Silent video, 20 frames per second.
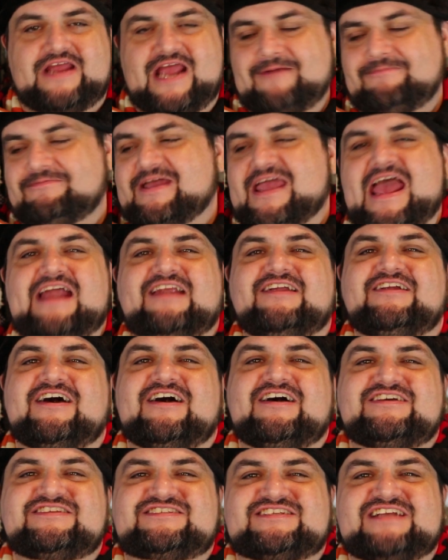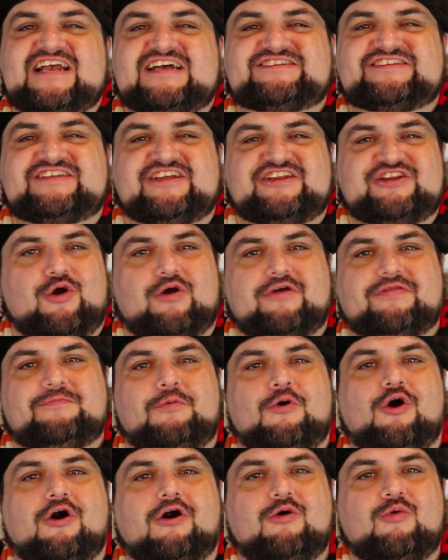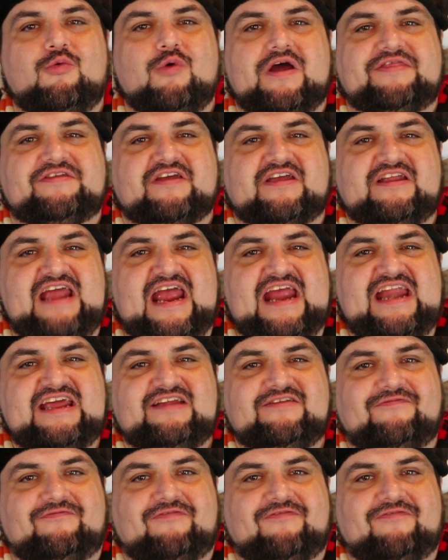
Yep, Canada is just the North Pole with Canadian